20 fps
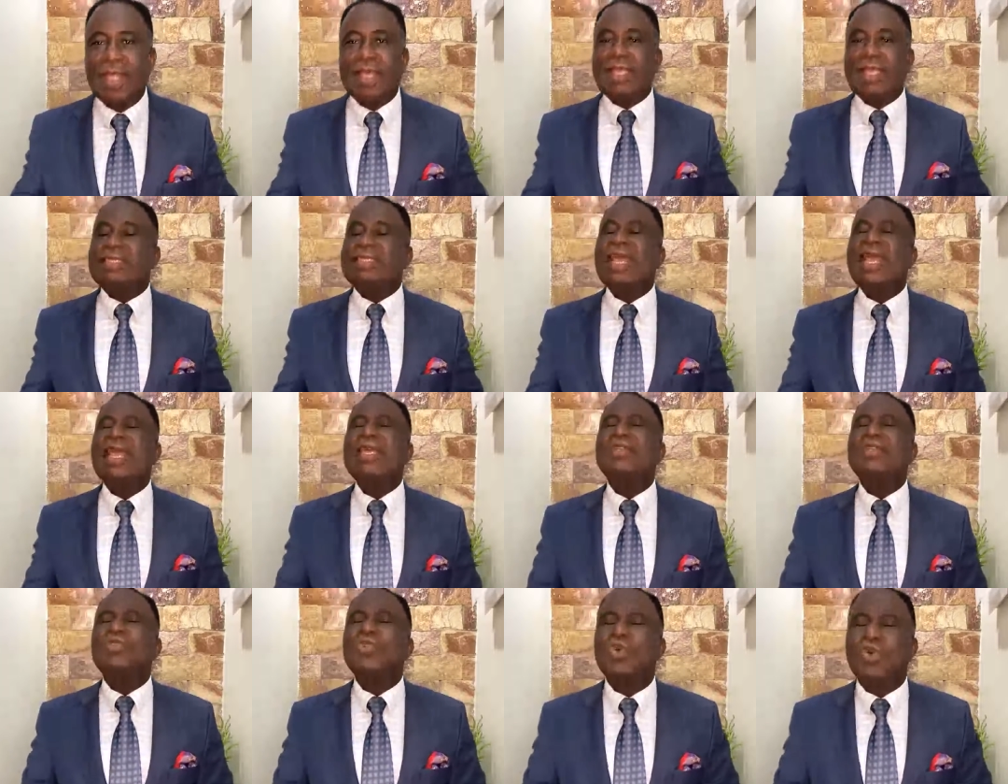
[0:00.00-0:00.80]
He said
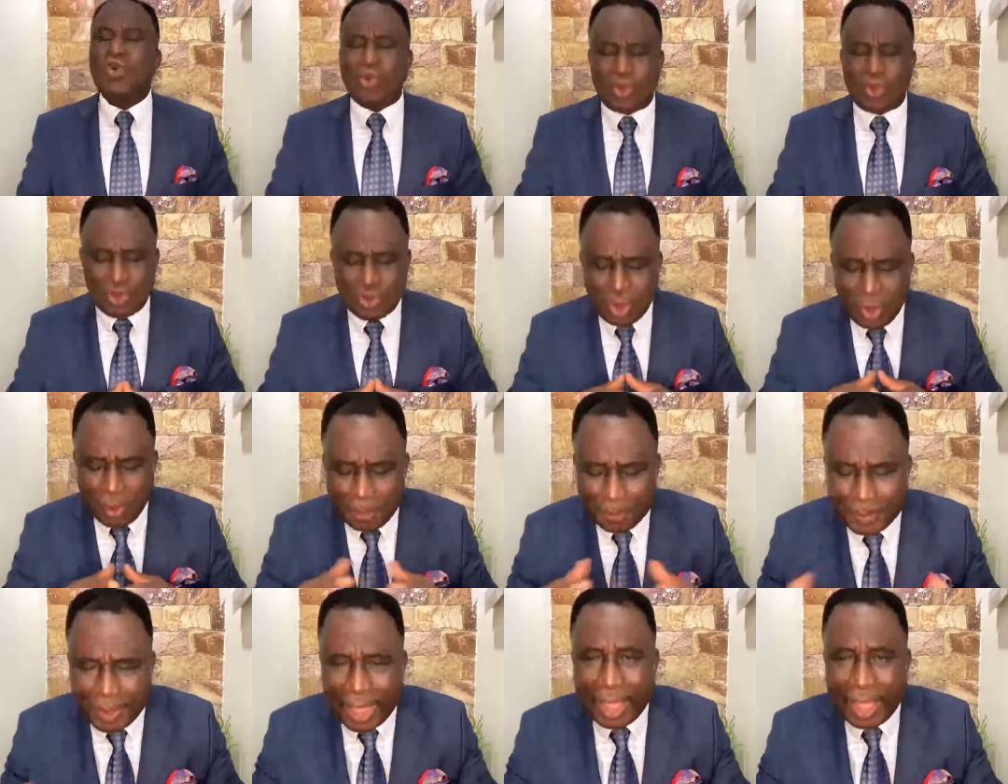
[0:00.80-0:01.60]
He took
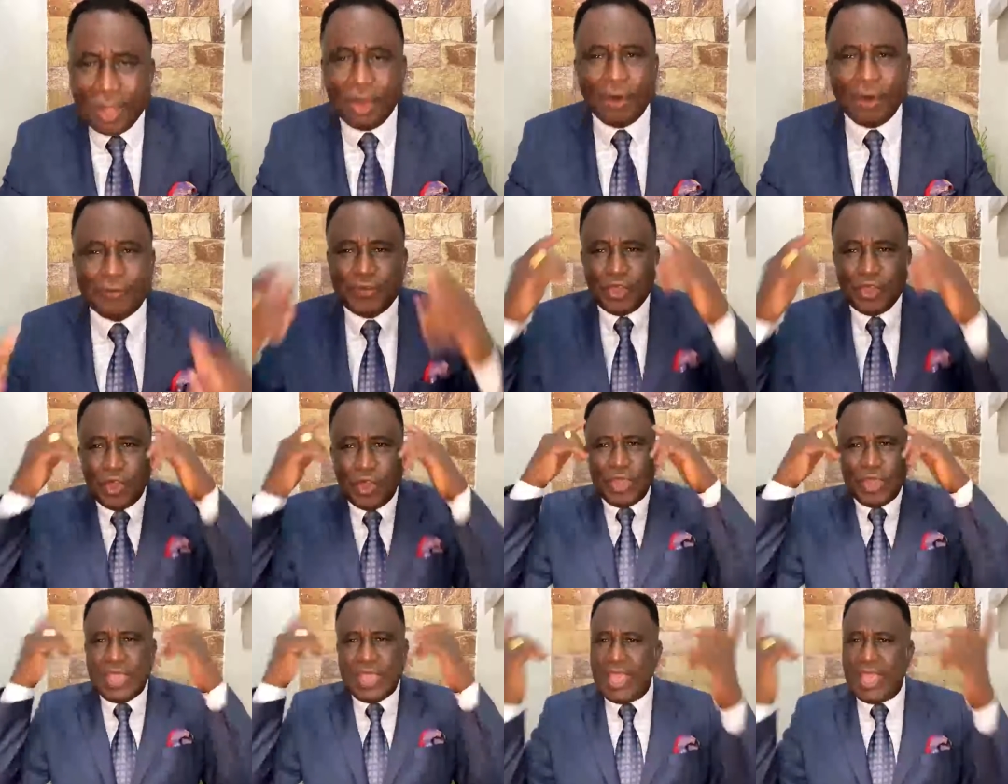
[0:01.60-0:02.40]
number of
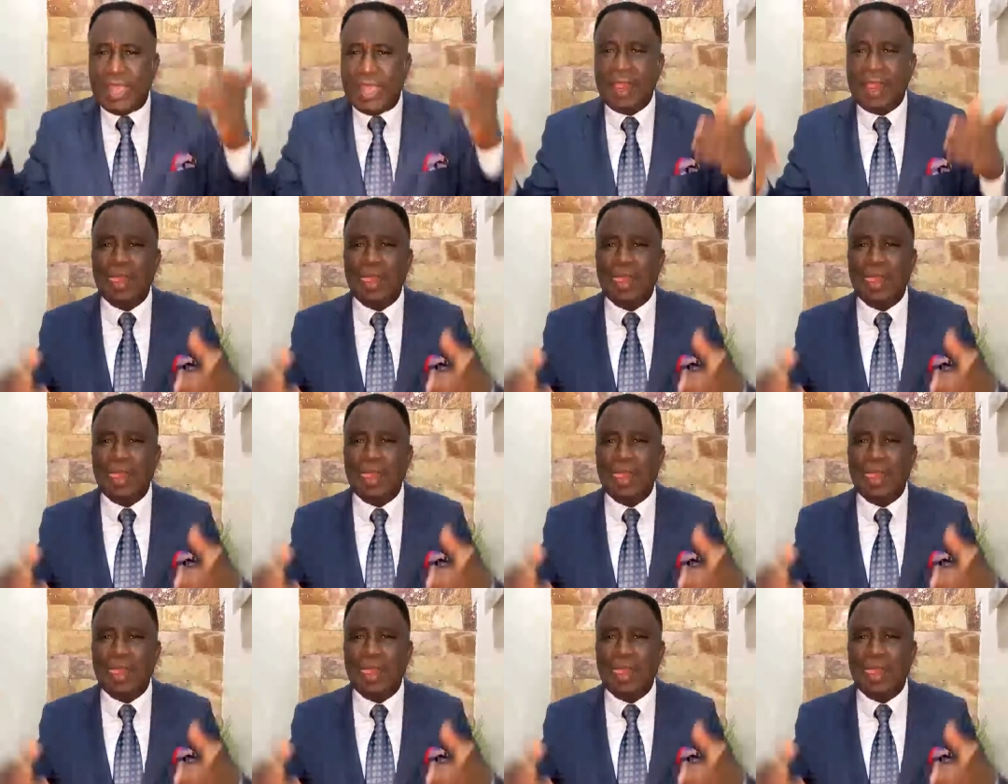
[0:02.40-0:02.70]
your hair.